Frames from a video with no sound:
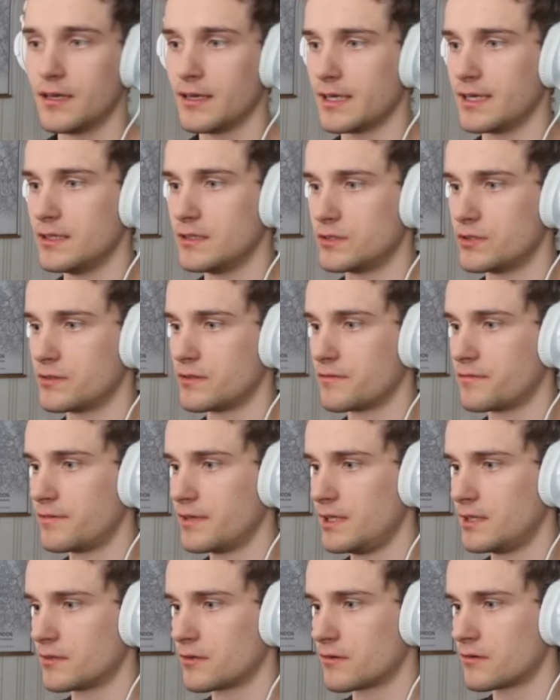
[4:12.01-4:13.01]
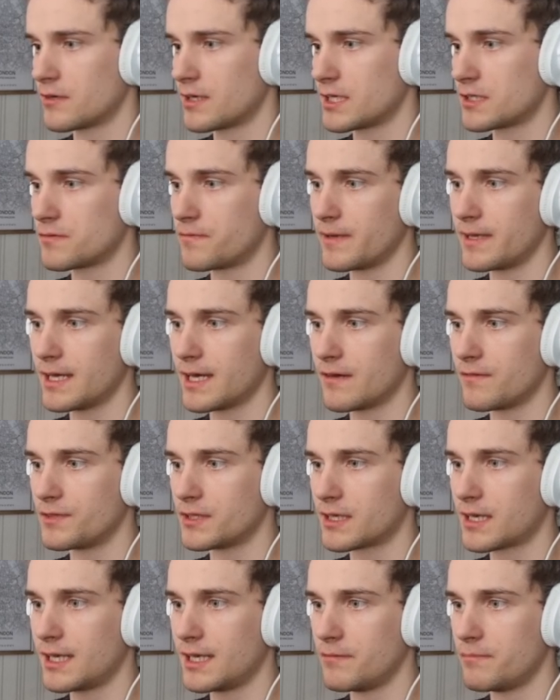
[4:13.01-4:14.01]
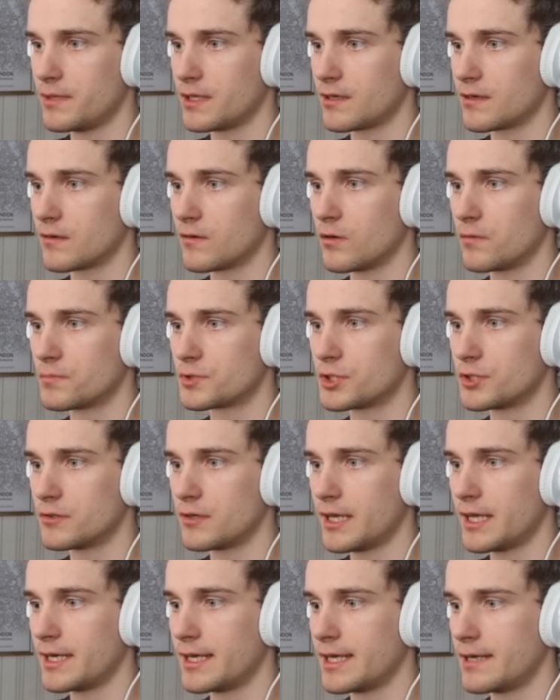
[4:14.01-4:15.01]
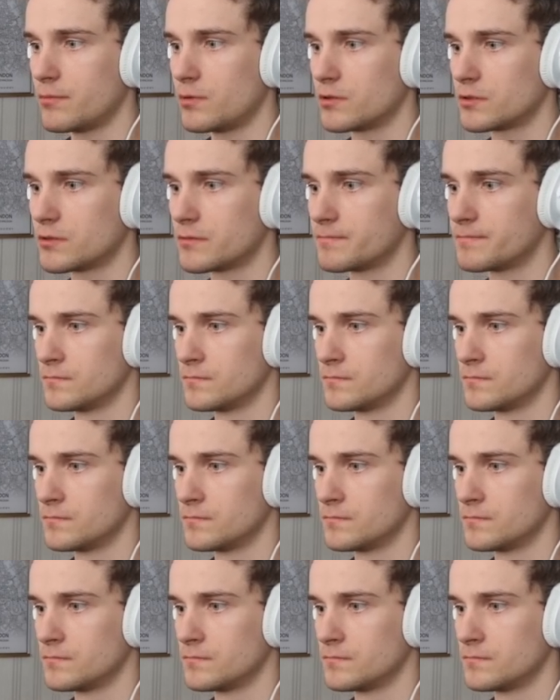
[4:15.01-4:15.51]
into the filter as we have the clipping option enabled.